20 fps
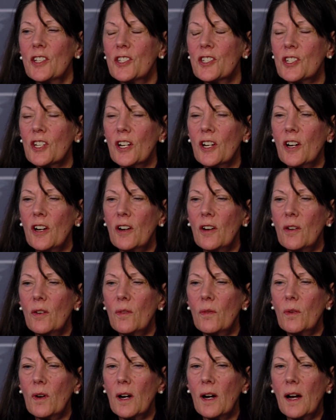
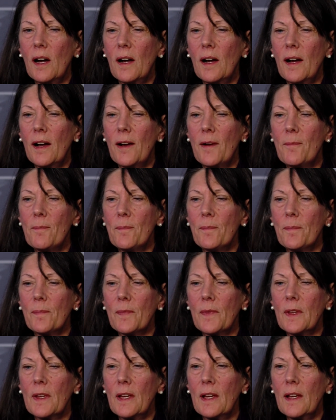So
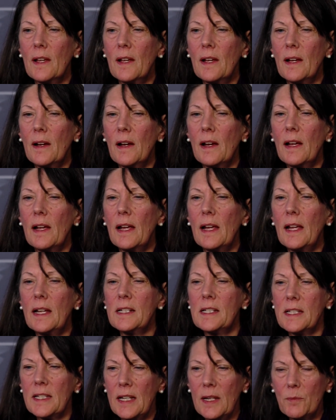um,
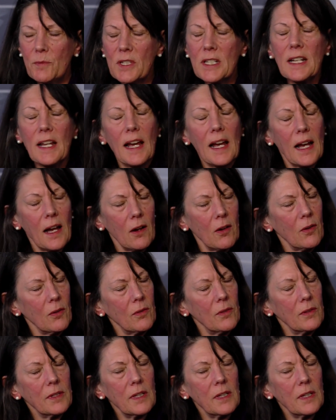it seems now